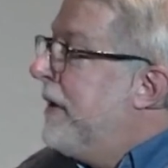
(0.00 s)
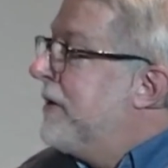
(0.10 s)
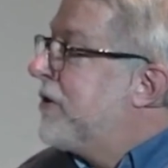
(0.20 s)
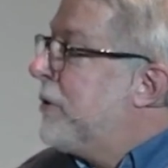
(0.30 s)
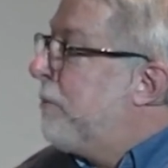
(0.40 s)

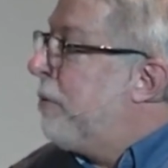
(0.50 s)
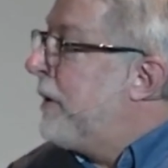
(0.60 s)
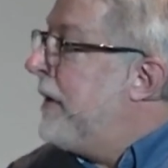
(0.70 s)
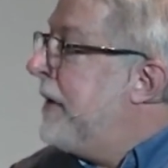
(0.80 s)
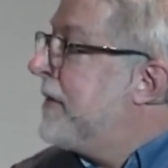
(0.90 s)
is to
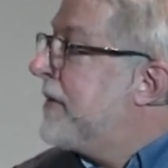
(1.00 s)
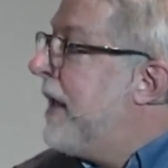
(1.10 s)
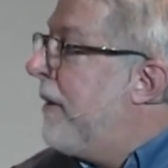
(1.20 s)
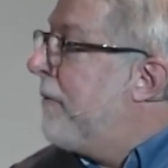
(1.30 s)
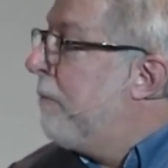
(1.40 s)
please
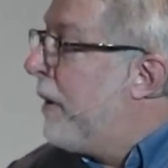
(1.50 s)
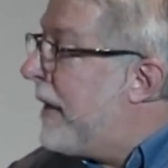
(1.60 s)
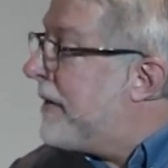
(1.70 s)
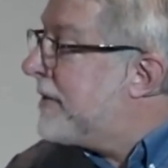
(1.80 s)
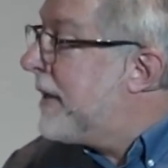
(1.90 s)
and
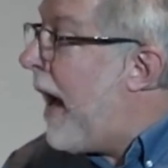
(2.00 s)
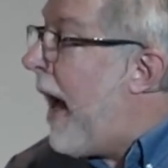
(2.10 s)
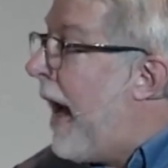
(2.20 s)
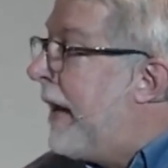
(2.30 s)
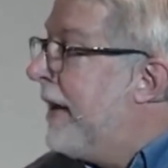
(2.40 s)
bless
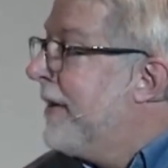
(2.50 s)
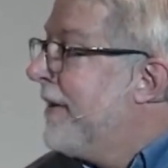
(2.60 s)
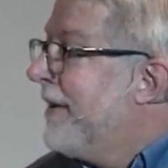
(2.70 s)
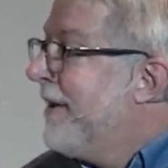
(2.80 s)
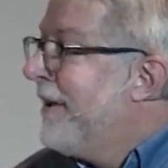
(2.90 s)
God,
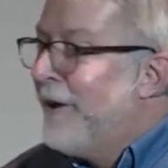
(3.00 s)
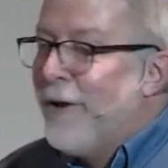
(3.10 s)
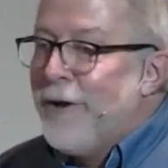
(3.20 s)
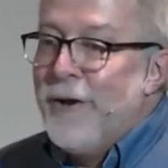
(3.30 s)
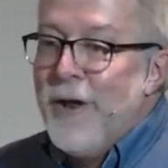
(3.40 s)

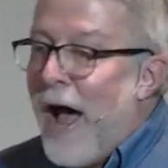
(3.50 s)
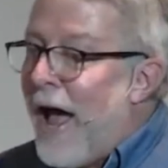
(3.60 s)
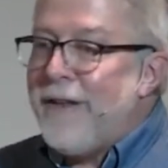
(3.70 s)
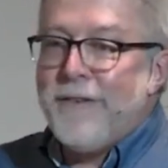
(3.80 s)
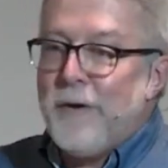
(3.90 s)

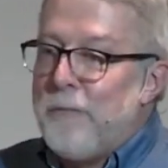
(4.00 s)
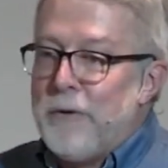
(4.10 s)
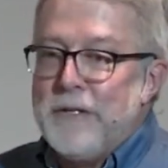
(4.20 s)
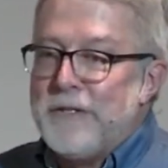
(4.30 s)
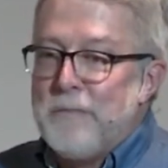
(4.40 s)
not to
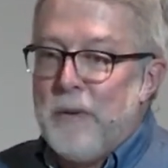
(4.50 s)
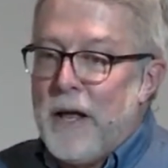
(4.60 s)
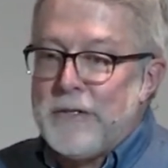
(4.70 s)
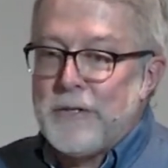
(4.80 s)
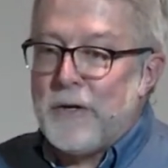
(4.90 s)
please and
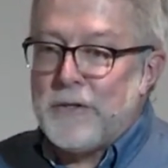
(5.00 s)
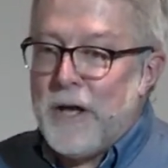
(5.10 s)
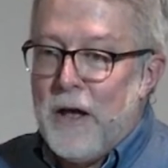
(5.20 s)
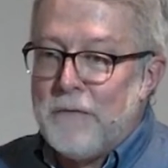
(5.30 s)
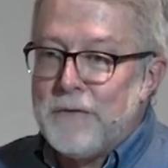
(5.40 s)
bless
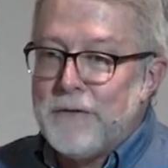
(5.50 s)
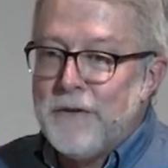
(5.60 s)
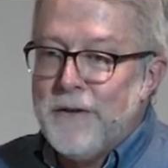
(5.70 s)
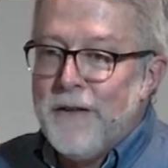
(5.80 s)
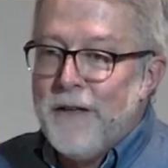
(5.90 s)
ourselves.
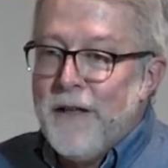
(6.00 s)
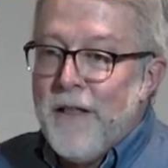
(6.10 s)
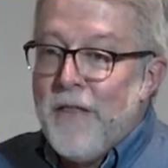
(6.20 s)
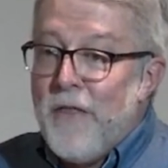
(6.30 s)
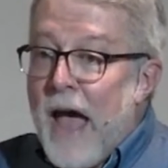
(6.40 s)

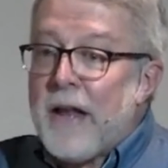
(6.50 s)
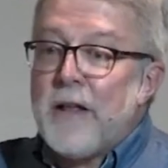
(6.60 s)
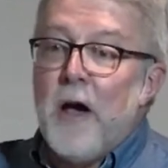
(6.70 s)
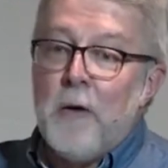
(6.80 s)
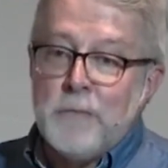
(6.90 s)
That
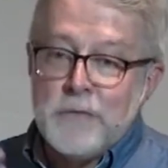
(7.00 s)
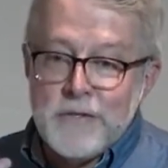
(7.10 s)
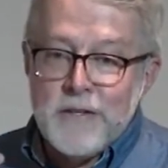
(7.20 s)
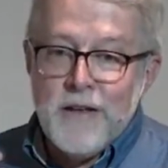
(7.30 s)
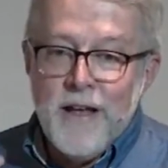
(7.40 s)

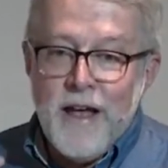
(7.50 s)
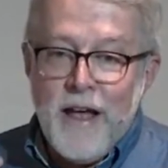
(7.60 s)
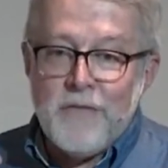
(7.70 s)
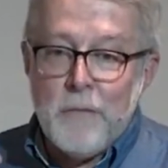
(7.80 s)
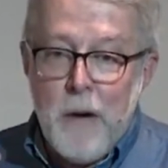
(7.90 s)
comes
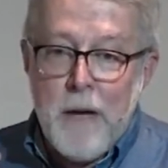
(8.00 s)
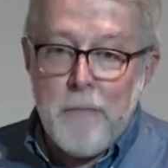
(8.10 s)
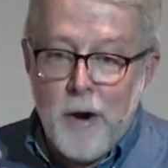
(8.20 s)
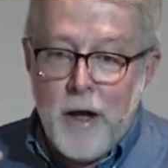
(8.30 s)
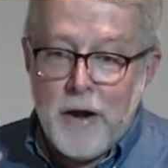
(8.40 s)
as a
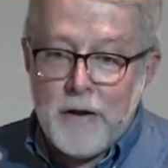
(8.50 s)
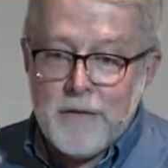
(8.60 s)
byproduct.